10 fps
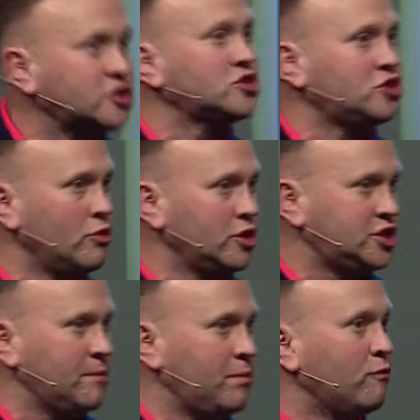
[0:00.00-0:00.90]
a
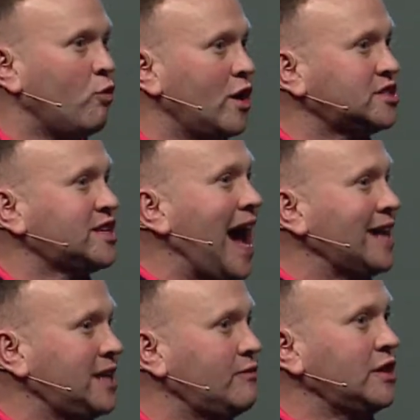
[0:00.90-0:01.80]
stewardship of one's
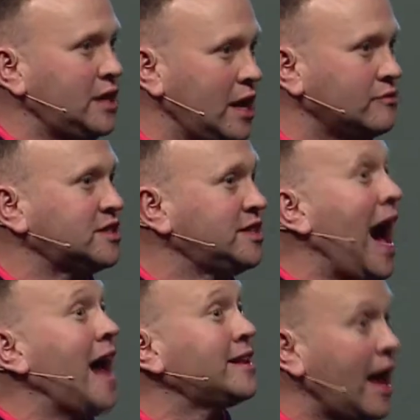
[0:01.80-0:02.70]
God given gifts.
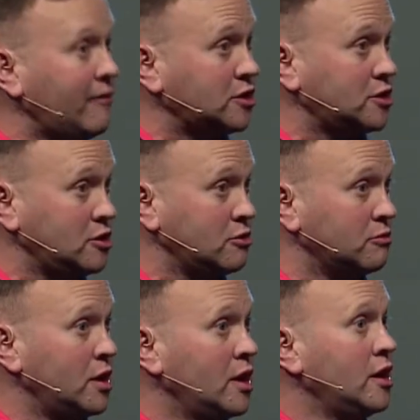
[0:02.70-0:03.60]
God gave it to you
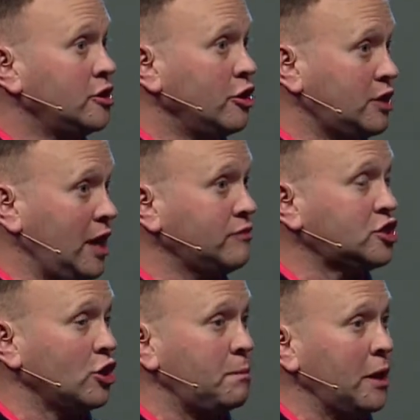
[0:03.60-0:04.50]
your gifts,
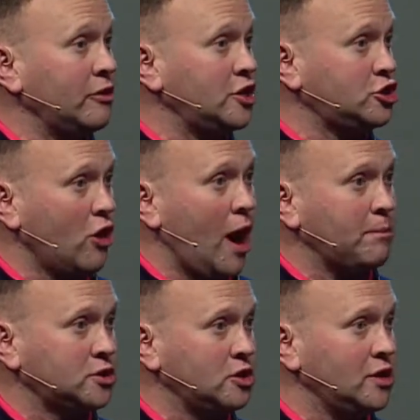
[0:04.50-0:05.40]
your abilities, your
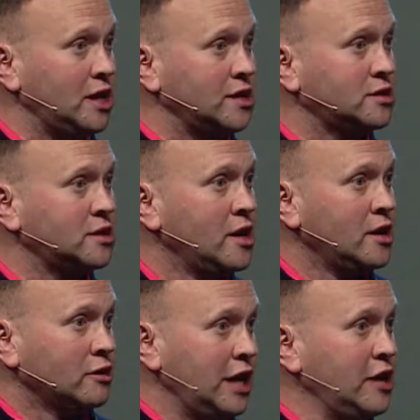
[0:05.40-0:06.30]
opportunities.
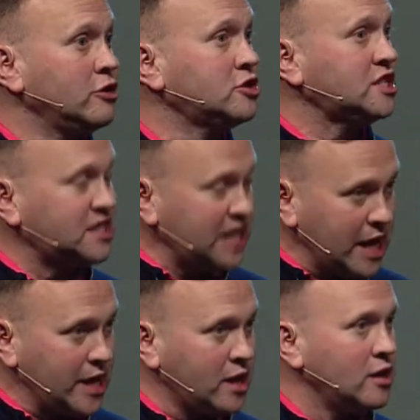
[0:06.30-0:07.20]
Leaders
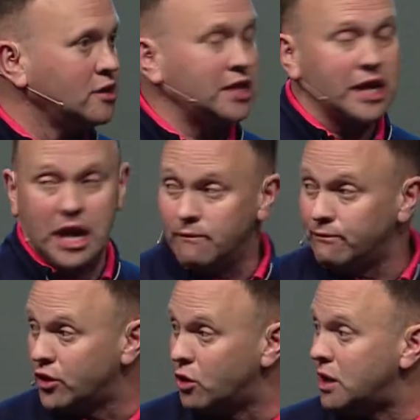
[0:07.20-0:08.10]
seek to
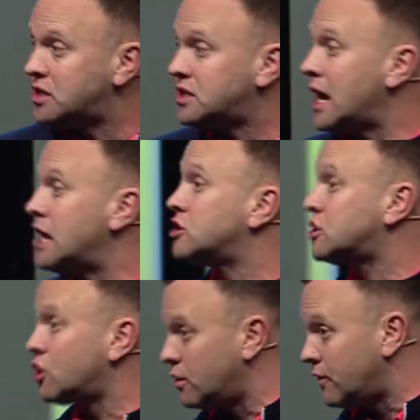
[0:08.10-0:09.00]
influence and serve